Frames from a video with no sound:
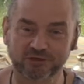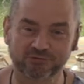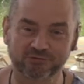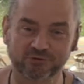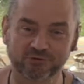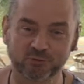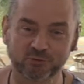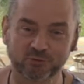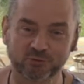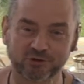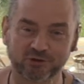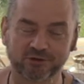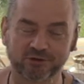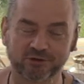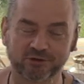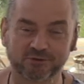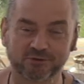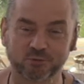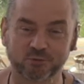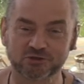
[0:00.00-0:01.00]
If I put
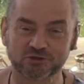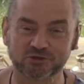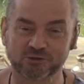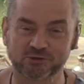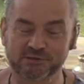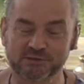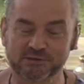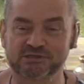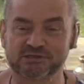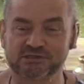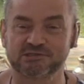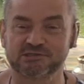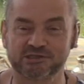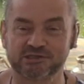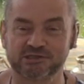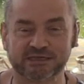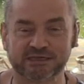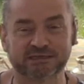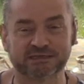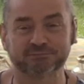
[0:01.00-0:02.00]
on a workshop this
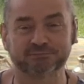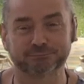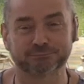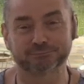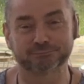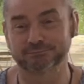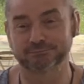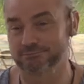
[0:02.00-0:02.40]
Saturday,